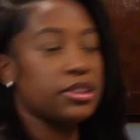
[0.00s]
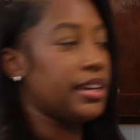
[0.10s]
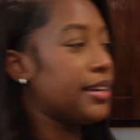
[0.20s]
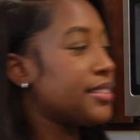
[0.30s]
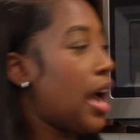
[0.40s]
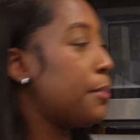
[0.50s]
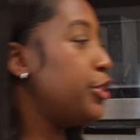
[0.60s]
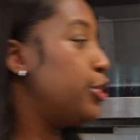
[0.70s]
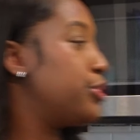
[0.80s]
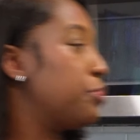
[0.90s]
things I'm gonna
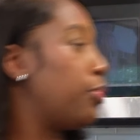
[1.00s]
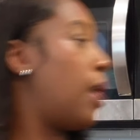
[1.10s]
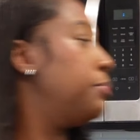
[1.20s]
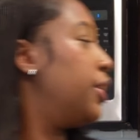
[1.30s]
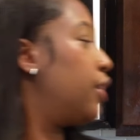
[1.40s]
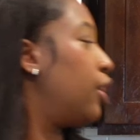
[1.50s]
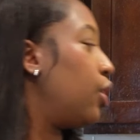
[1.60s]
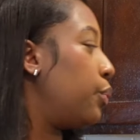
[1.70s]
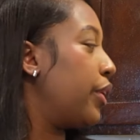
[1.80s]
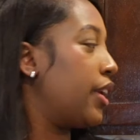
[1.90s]
do to prep
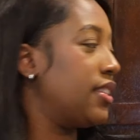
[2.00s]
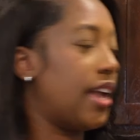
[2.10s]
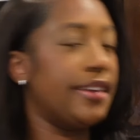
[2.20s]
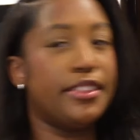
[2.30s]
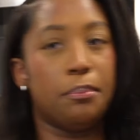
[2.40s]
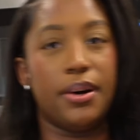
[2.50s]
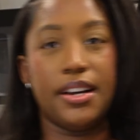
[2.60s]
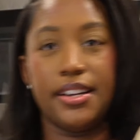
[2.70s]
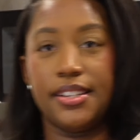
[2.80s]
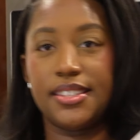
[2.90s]
dinner. We're gonna take the
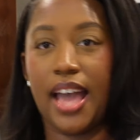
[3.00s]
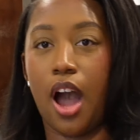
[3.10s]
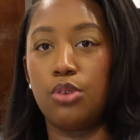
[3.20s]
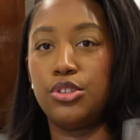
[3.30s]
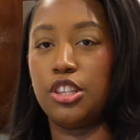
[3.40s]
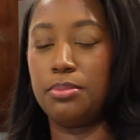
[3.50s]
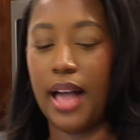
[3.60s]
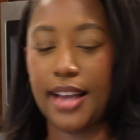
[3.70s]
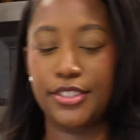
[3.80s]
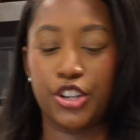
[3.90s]
buns out to the
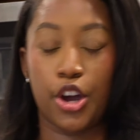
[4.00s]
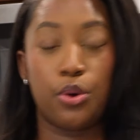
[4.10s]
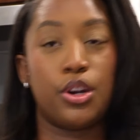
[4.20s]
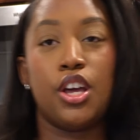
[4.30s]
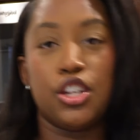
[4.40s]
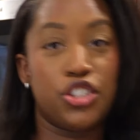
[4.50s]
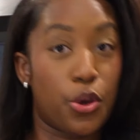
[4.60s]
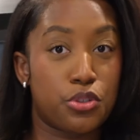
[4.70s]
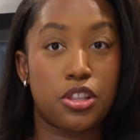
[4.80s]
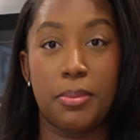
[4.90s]
Blackstone,
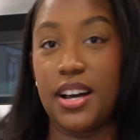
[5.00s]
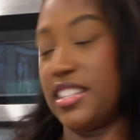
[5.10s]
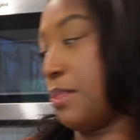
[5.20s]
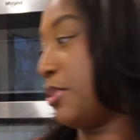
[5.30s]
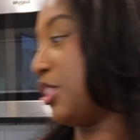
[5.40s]
toast the buns up